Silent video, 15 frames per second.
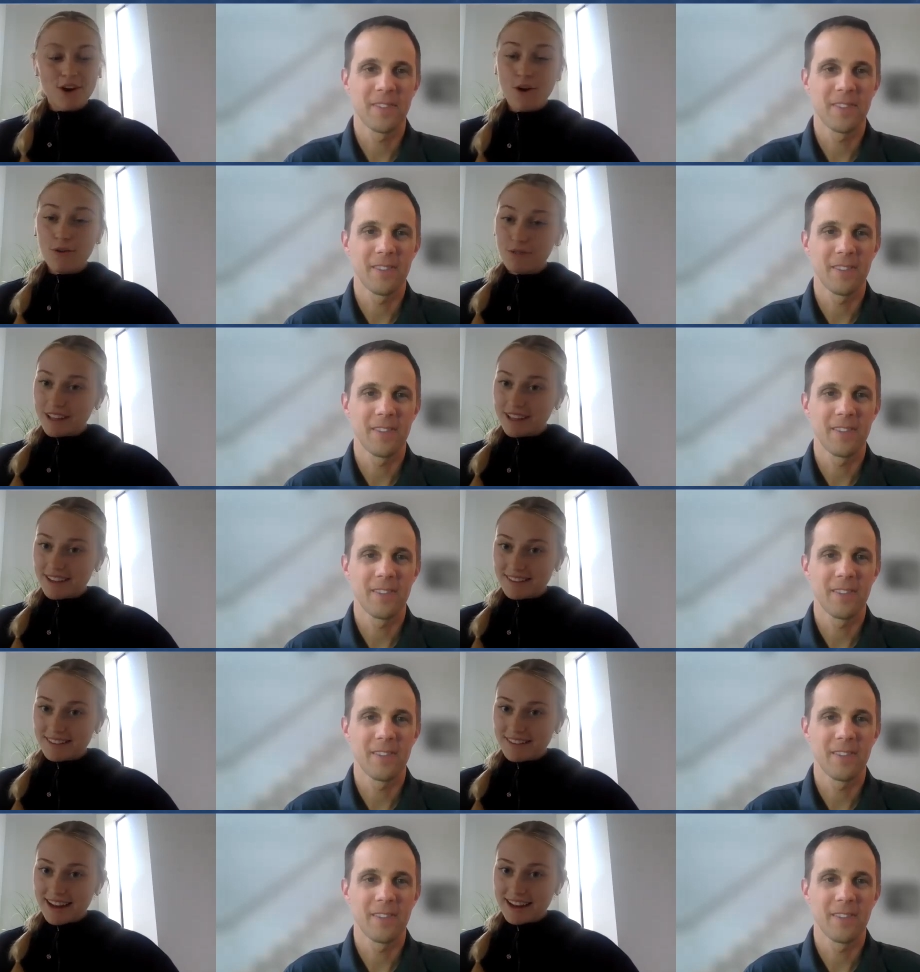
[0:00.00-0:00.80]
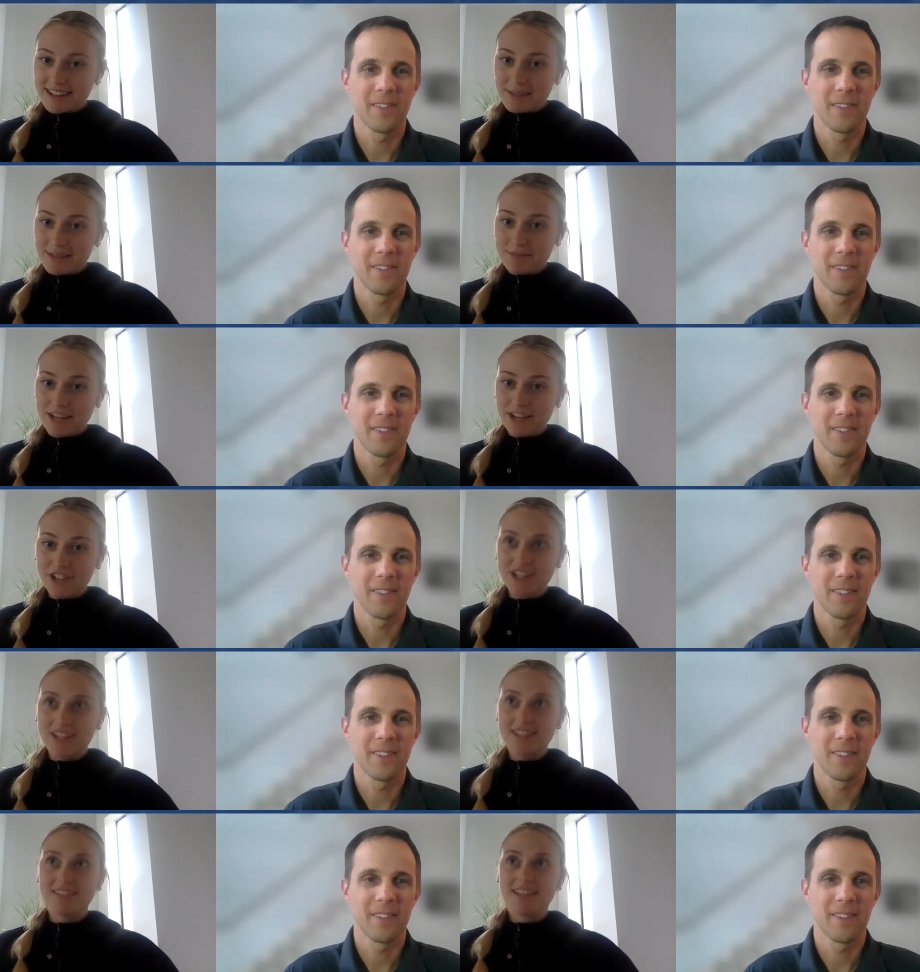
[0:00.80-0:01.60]
Speaker 1: hopefully getting some
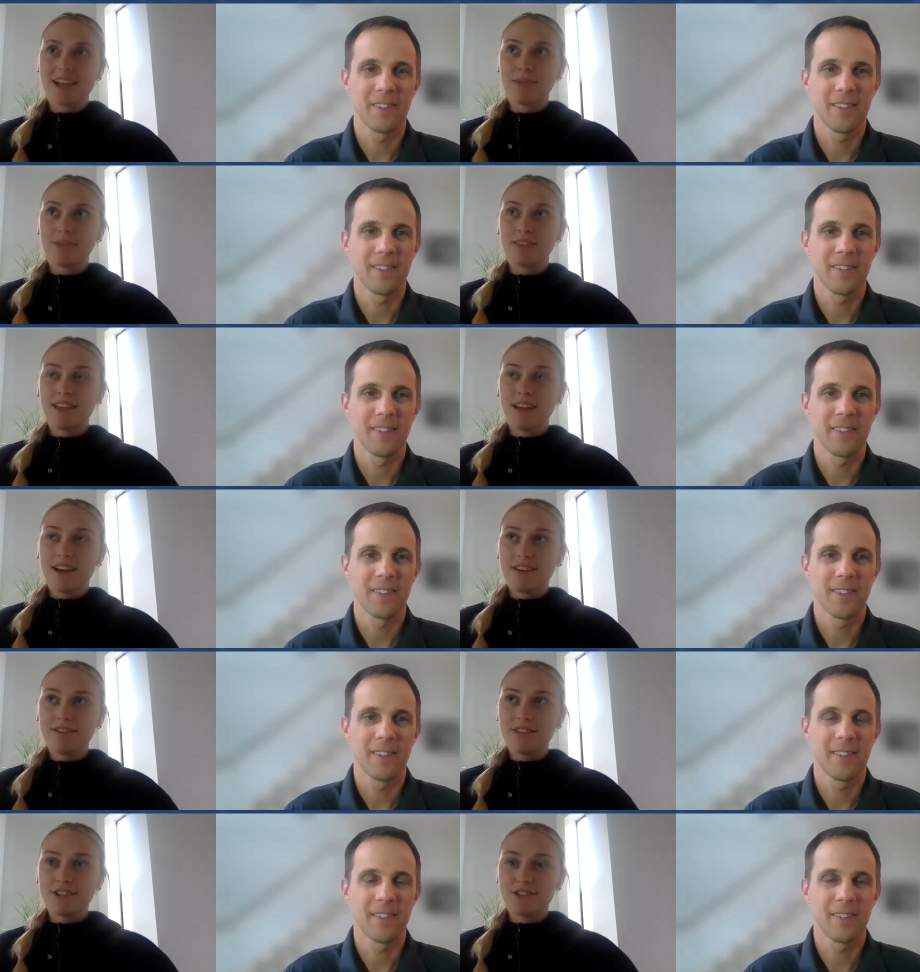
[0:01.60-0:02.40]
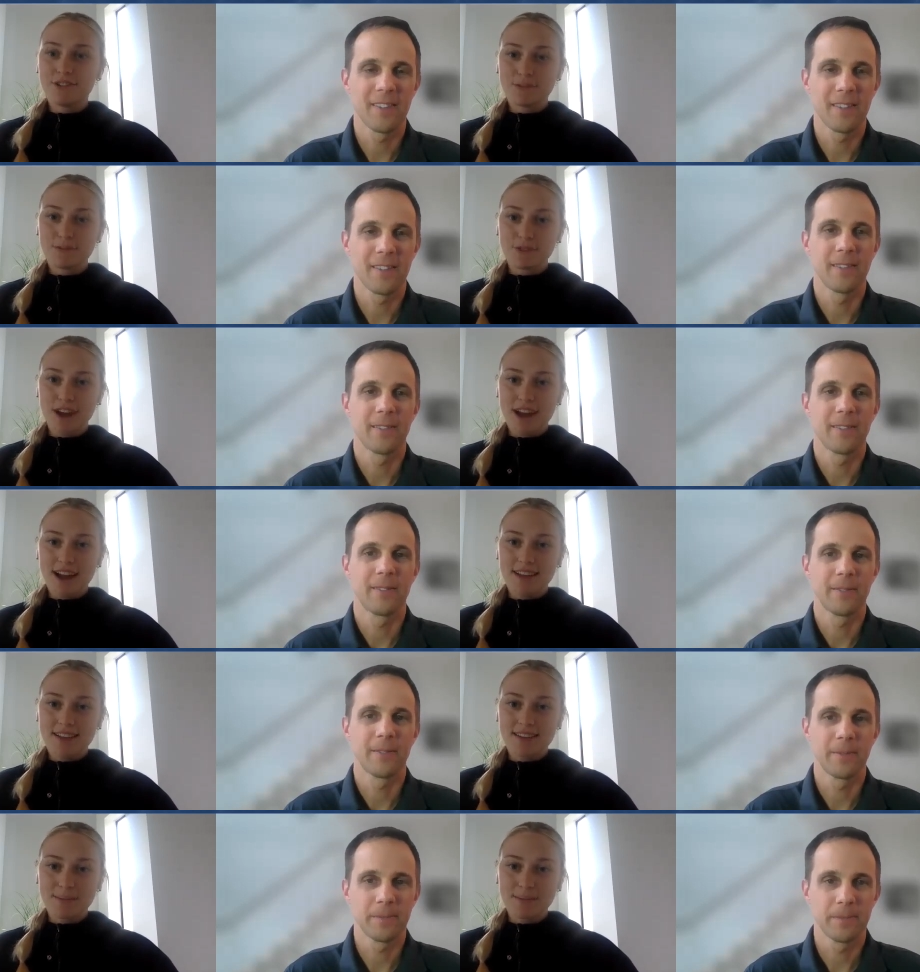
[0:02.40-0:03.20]
touches i would love to do some
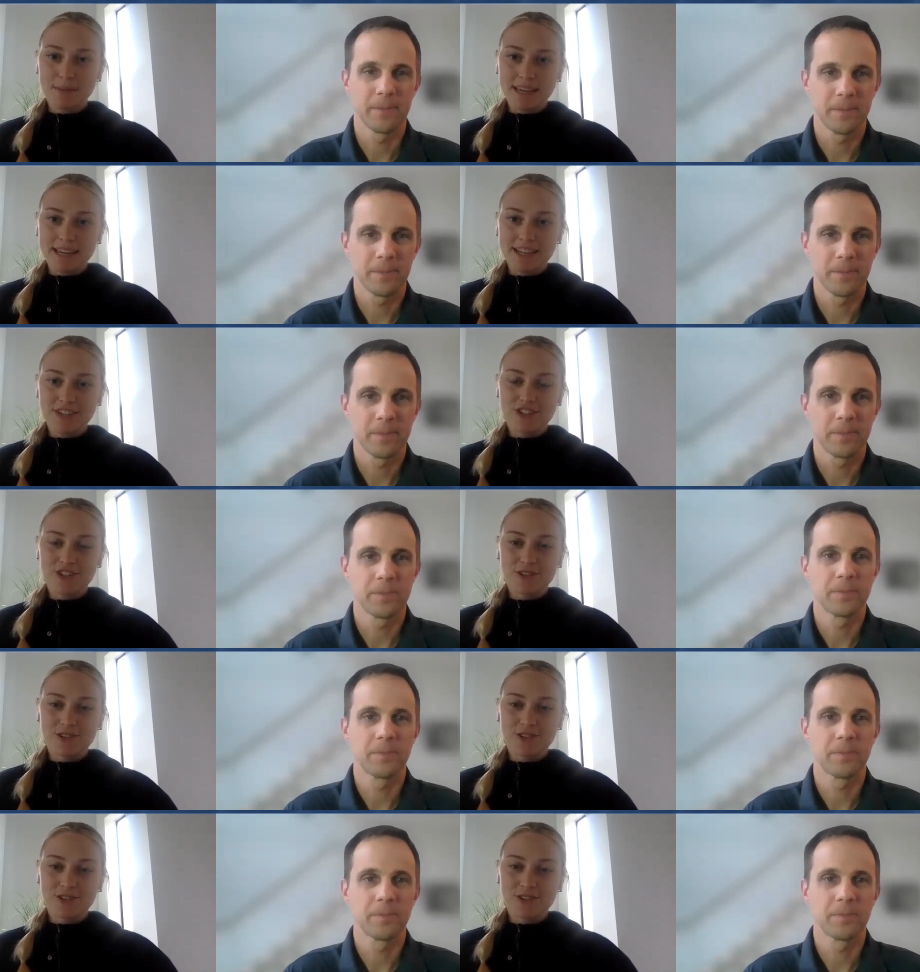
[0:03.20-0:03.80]
grass and beach